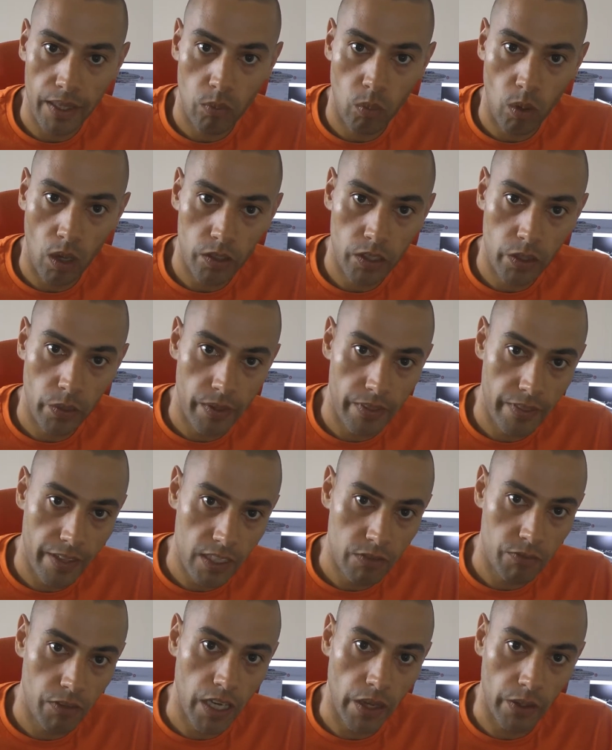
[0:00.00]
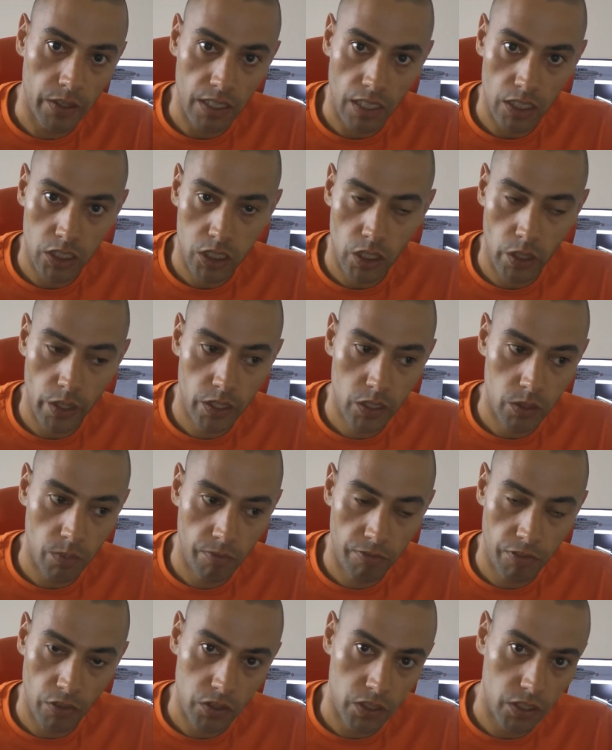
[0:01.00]
What I'll do in this video is I'll show you some
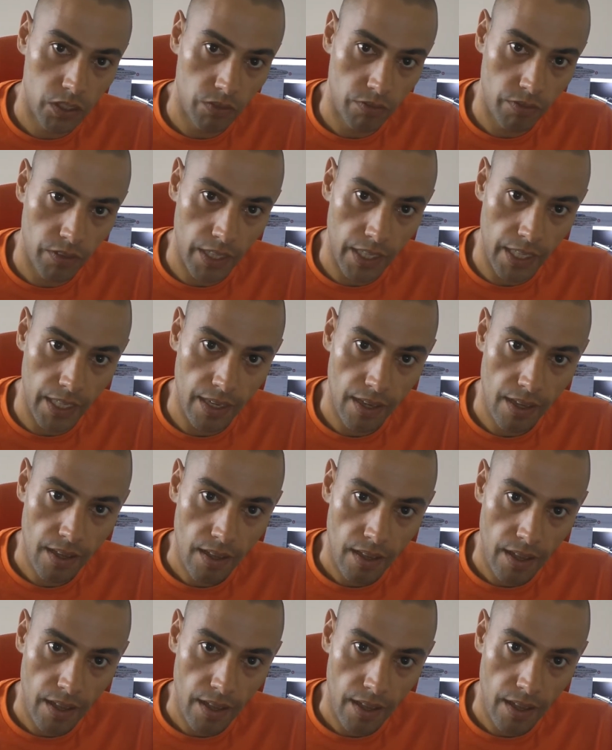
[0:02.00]
footage of the